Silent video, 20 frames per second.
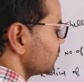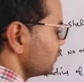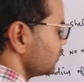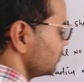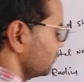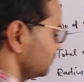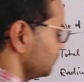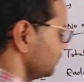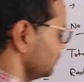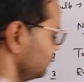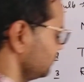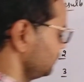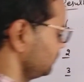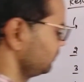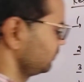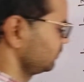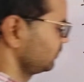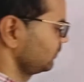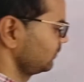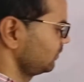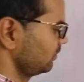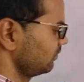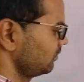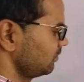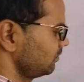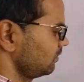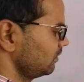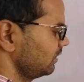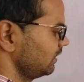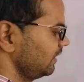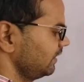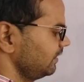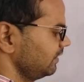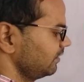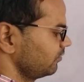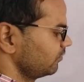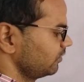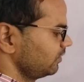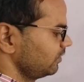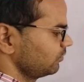2, n
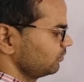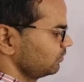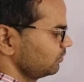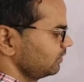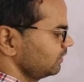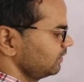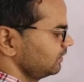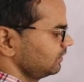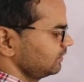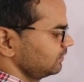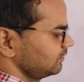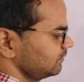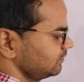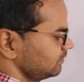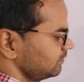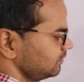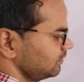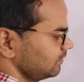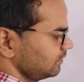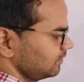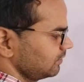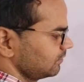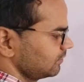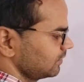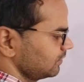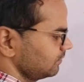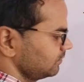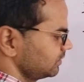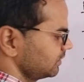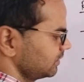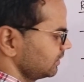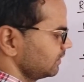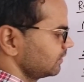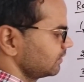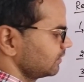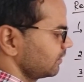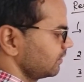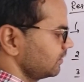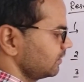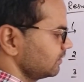equal to 3 subshell
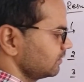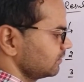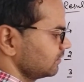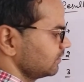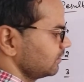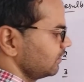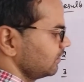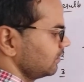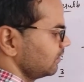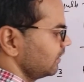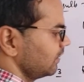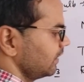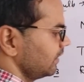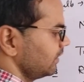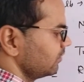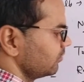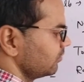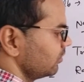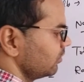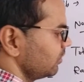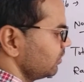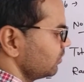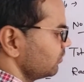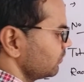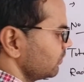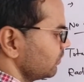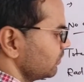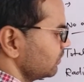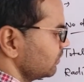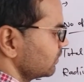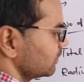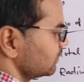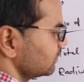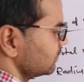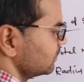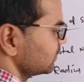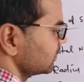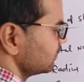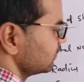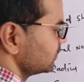3, n equal to 4
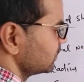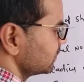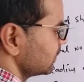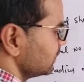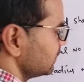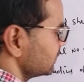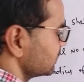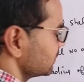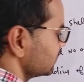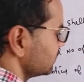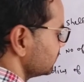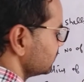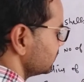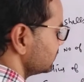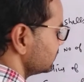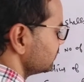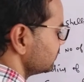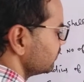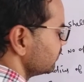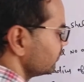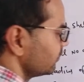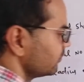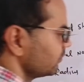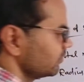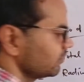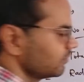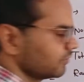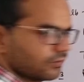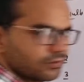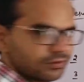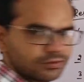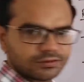subshells 4.